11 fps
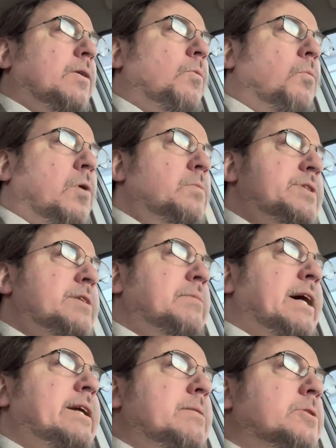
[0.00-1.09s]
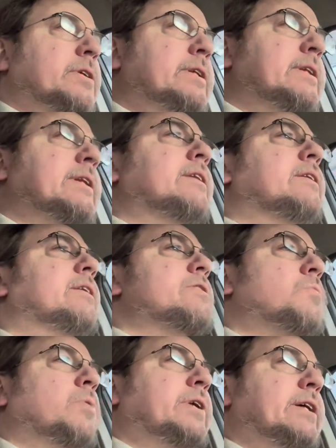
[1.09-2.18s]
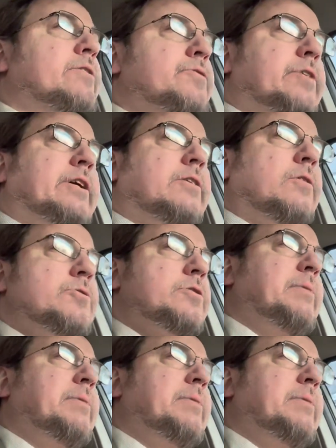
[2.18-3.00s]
One was in my neighborhood, and this one here is very close to